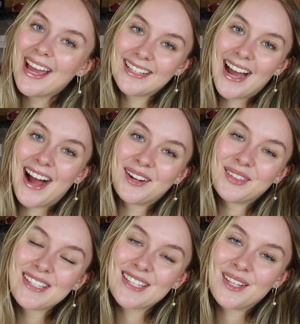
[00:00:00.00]
And yeah, I
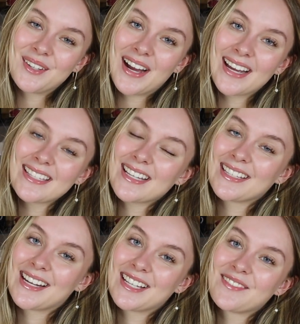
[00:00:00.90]
will see you guys in
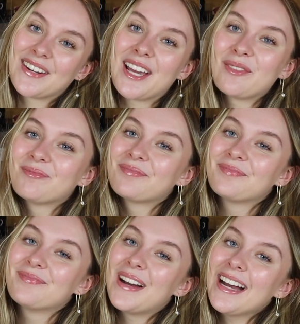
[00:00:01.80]
the next video.
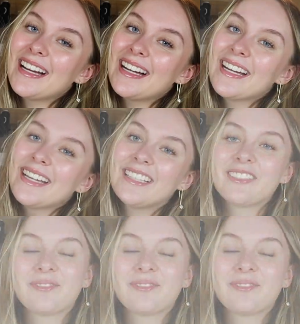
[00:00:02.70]
Bye!